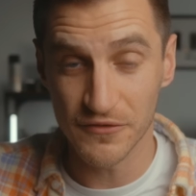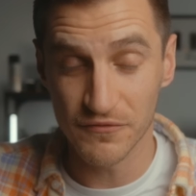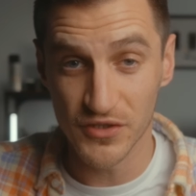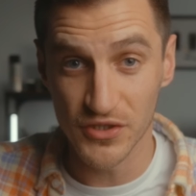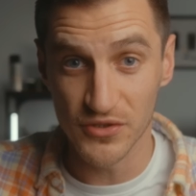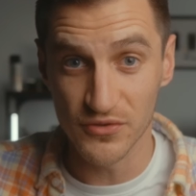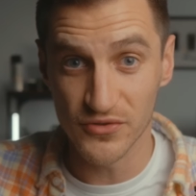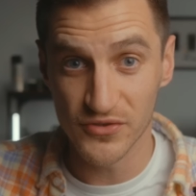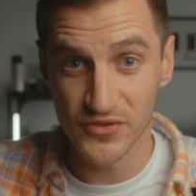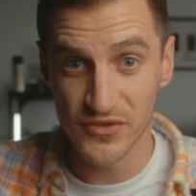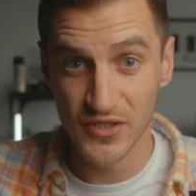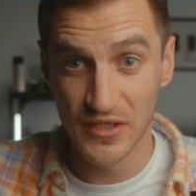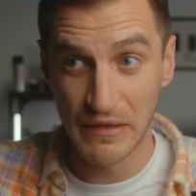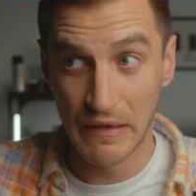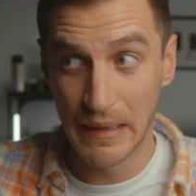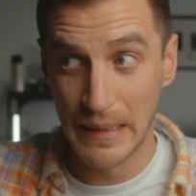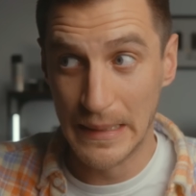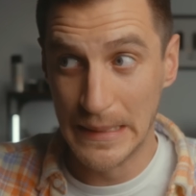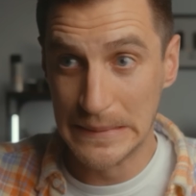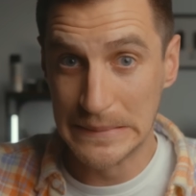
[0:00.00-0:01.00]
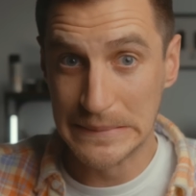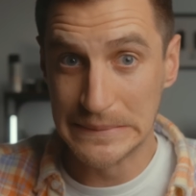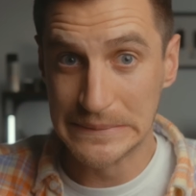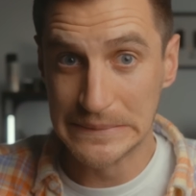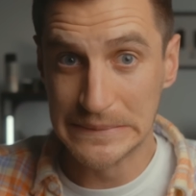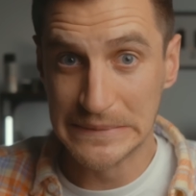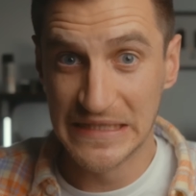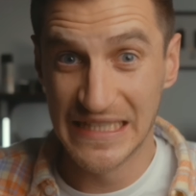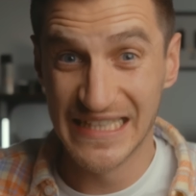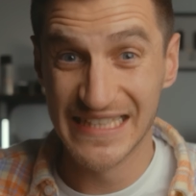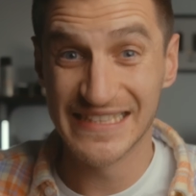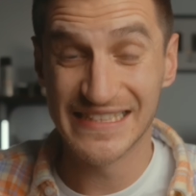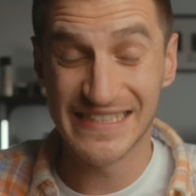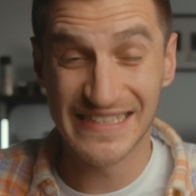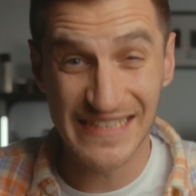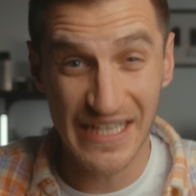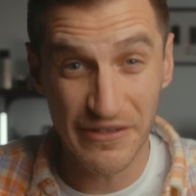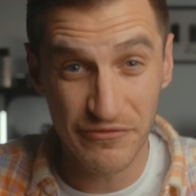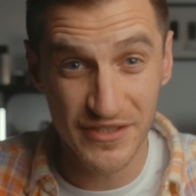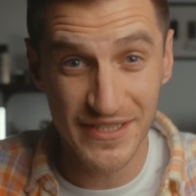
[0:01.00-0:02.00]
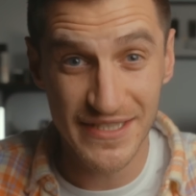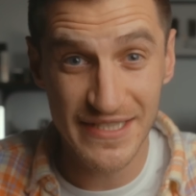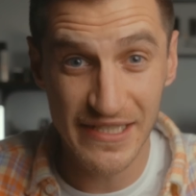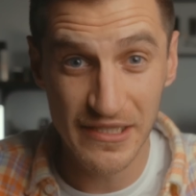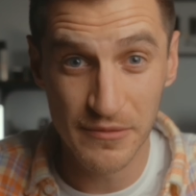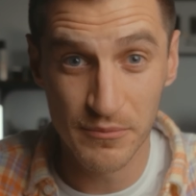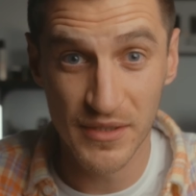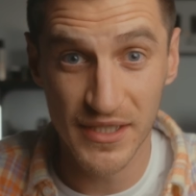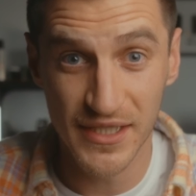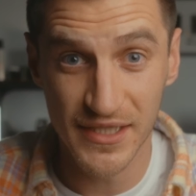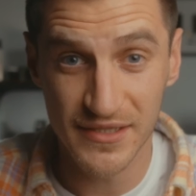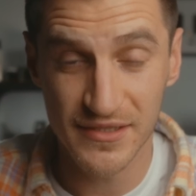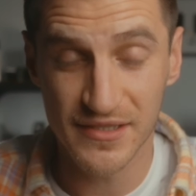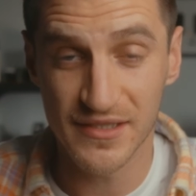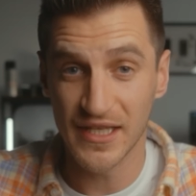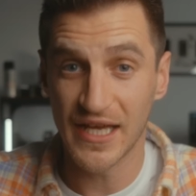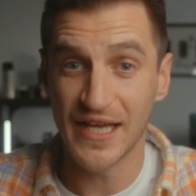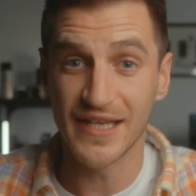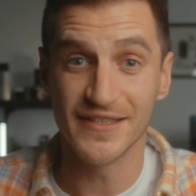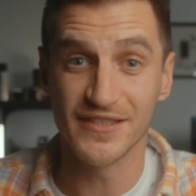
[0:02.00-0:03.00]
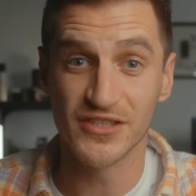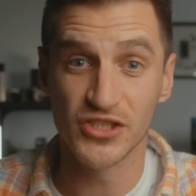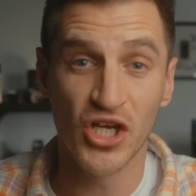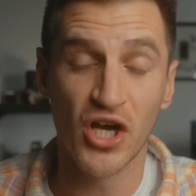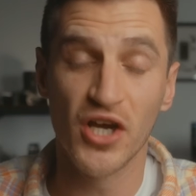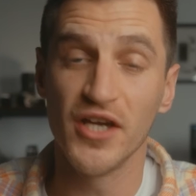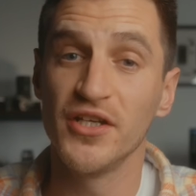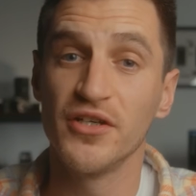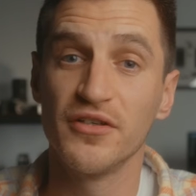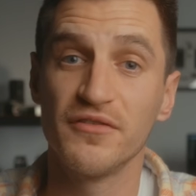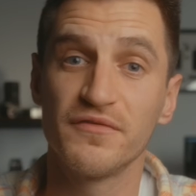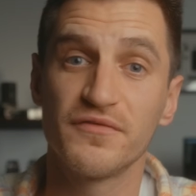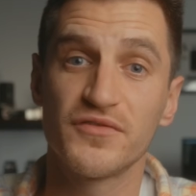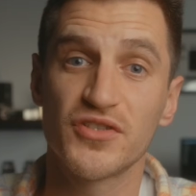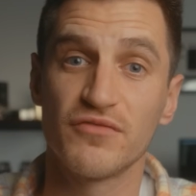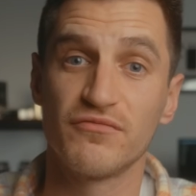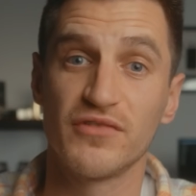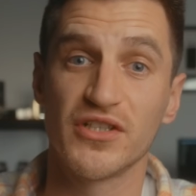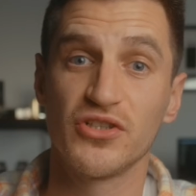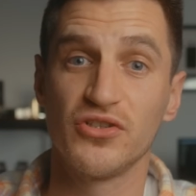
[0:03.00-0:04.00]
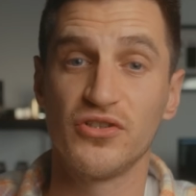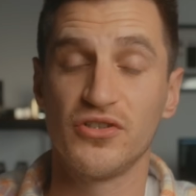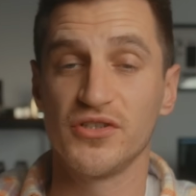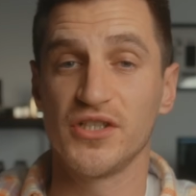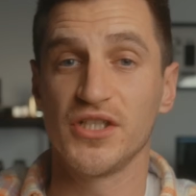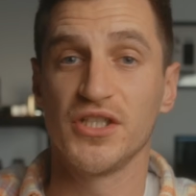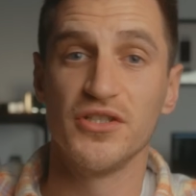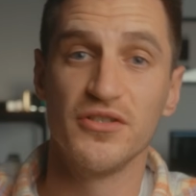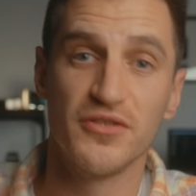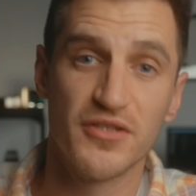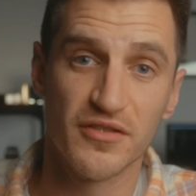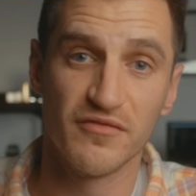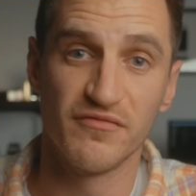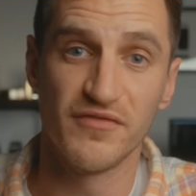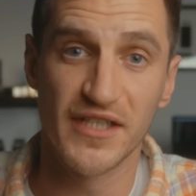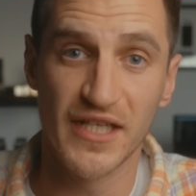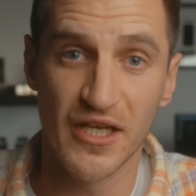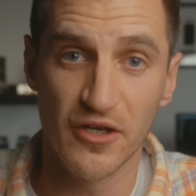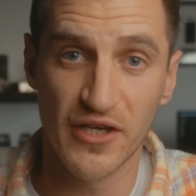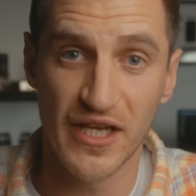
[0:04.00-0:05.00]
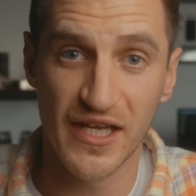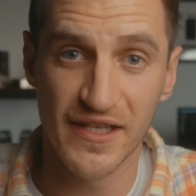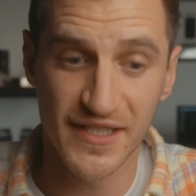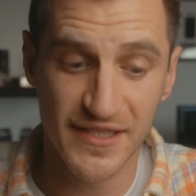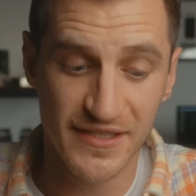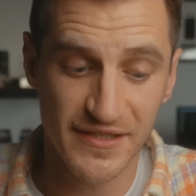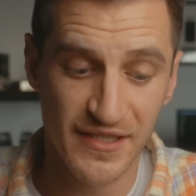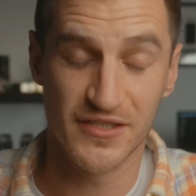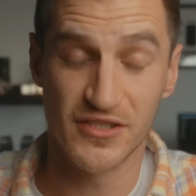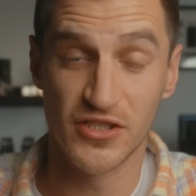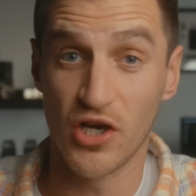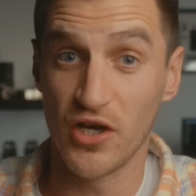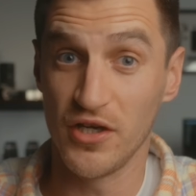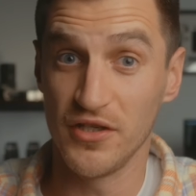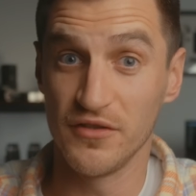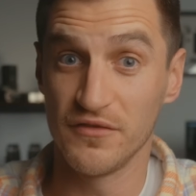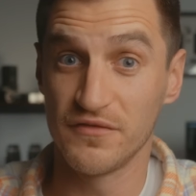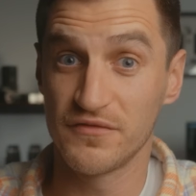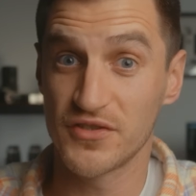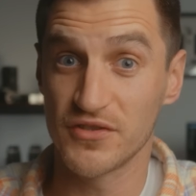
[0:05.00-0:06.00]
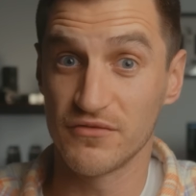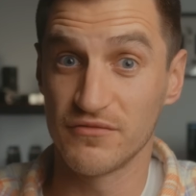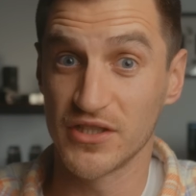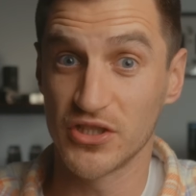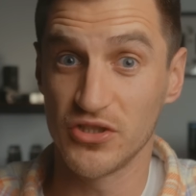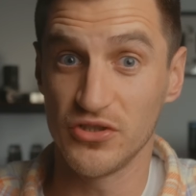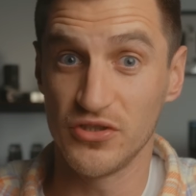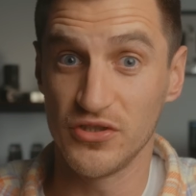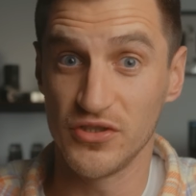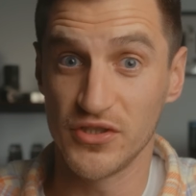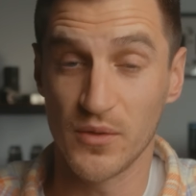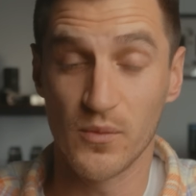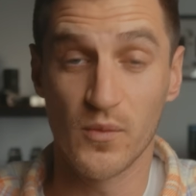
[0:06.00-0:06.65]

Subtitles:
of use. 17 minutes. That is not enough to record a YouTube video like this. It's not enough to record a